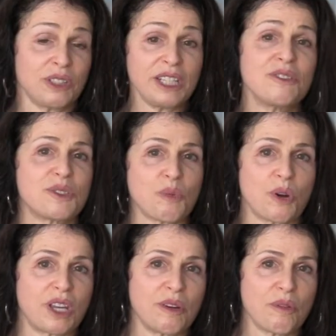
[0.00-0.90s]
leaders are
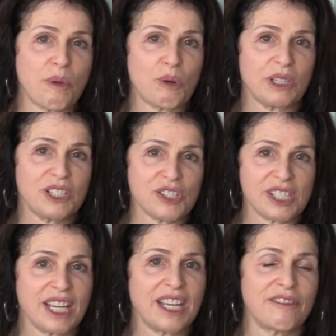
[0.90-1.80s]
working remotely just
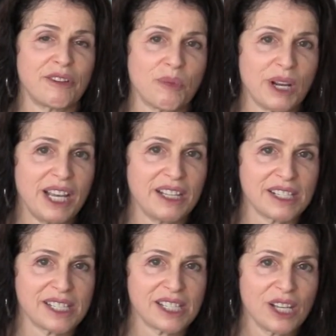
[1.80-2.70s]
like everyone
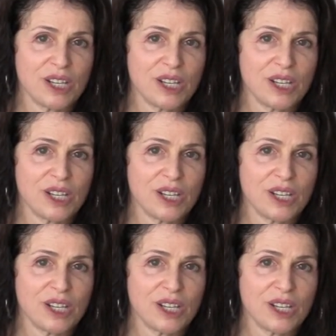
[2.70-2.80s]
else.